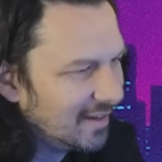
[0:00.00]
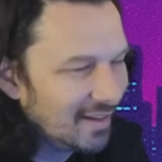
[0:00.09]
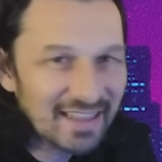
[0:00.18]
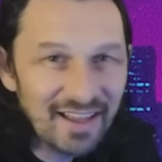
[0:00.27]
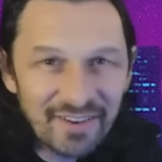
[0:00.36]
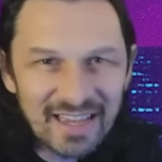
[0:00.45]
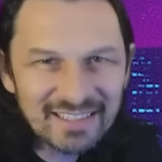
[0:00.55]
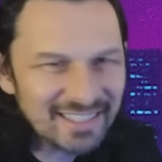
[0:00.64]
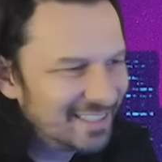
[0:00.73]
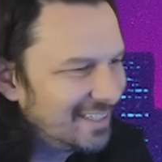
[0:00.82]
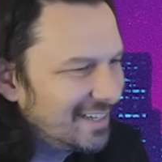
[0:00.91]
Loving
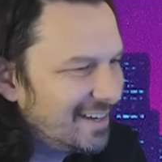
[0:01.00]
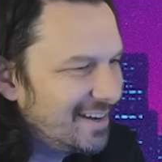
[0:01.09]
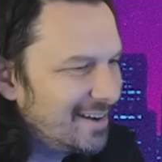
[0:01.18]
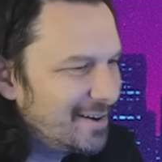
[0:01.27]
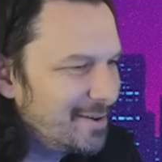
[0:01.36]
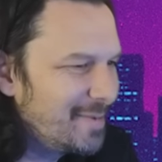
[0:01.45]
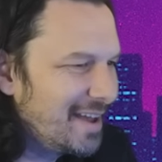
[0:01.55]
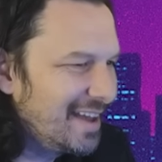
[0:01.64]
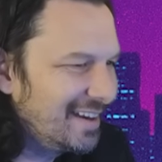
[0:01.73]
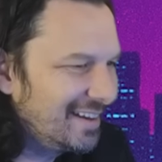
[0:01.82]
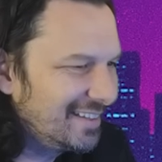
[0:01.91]
it. Oh
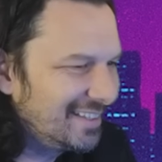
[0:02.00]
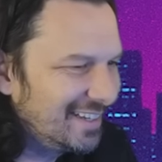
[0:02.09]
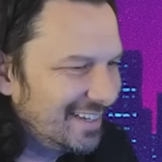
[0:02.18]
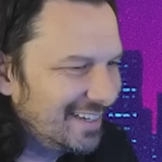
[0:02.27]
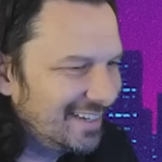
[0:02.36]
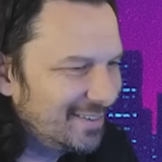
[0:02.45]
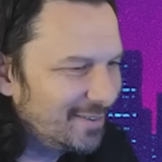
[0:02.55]
man, I tell you,